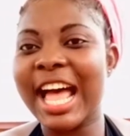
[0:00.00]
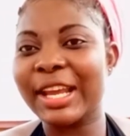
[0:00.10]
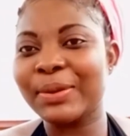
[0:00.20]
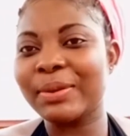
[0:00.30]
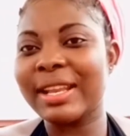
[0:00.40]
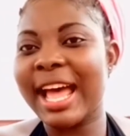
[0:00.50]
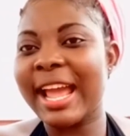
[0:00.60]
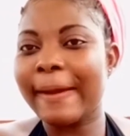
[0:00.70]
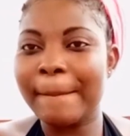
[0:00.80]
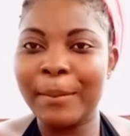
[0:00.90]
I Don't
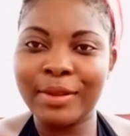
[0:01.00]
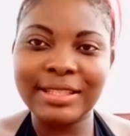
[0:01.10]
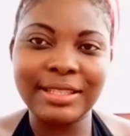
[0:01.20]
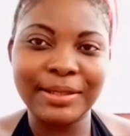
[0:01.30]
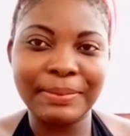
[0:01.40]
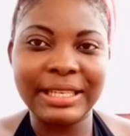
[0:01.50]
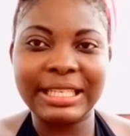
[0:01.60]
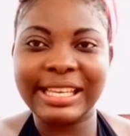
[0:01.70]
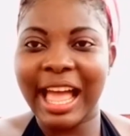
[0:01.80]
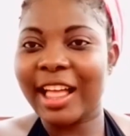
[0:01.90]
Know
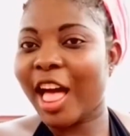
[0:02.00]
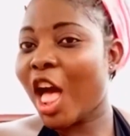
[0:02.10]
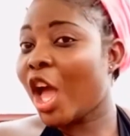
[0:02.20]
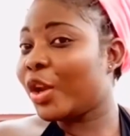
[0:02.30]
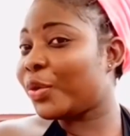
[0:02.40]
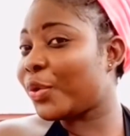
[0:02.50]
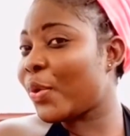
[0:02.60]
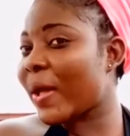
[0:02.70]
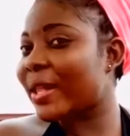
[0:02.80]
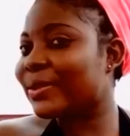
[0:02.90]
Multimedia. Do
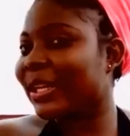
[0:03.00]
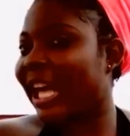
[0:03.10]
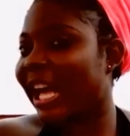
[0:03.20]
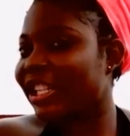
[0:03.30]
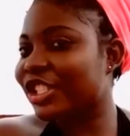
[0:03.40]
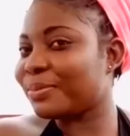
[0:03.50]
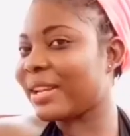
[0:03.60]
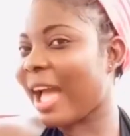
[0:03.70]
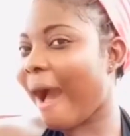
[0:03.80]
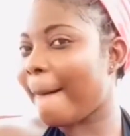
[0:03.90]
well to catch
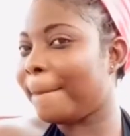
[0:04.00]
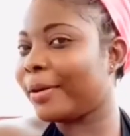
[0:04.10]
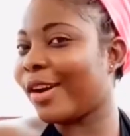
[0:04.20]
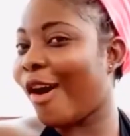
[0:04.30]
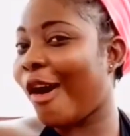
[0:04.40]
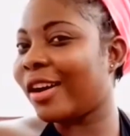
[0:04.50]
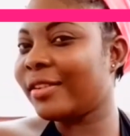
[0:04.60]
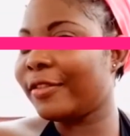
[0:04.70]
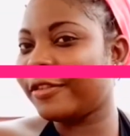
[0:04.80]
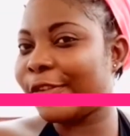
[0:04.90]
me up on
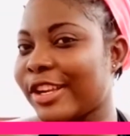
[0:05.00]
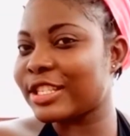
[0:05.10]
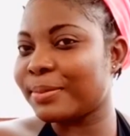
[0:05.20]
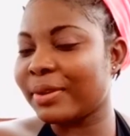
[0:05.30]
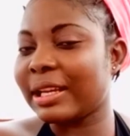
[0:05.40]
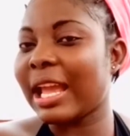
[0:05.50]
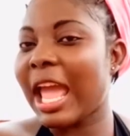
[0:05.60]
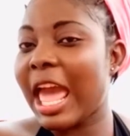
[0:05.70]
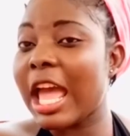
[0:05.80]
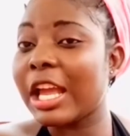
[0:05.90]
Facebook
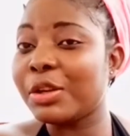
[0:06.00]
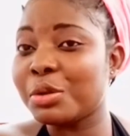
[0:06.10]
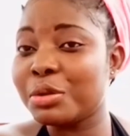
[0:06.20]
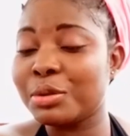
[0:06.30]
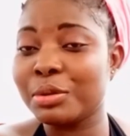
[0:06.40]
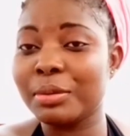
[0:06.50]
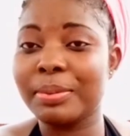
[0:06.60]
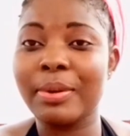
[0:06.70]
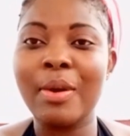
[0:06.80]
and YouTube.